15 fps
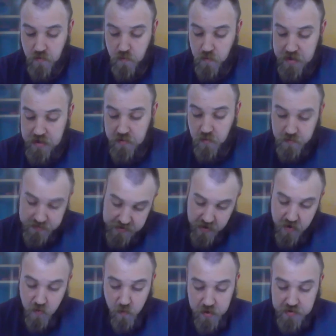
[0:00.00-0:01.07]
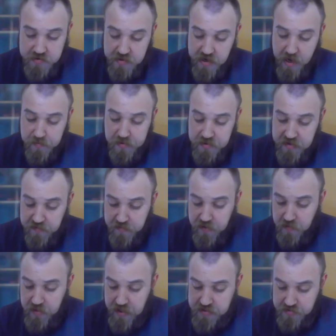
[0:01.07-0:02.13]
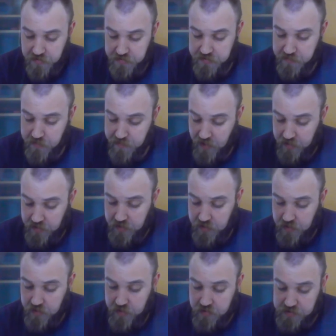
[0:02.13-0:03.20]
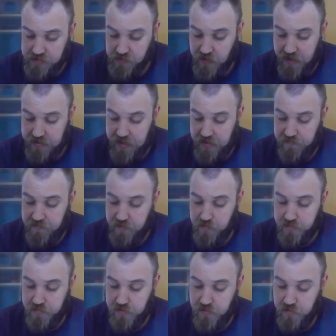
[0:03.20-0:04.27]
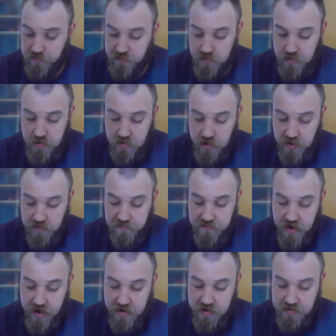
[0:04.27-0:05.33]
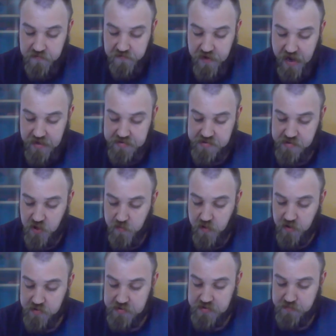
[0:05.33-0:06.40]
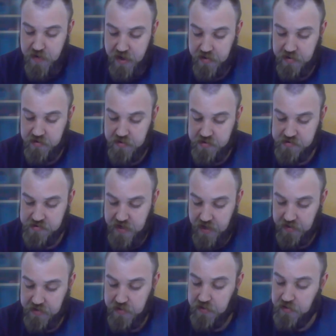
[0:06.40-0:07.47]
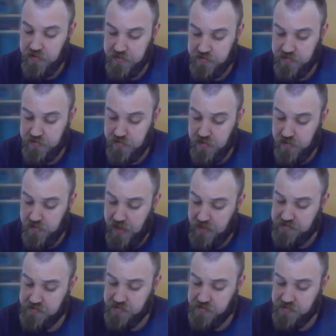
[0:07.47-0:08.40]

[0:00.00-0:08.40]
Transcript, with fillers: we sorry, Will did not believe me when I told him about it, so I gave him proof a fine, fat snowball smack in his neck. That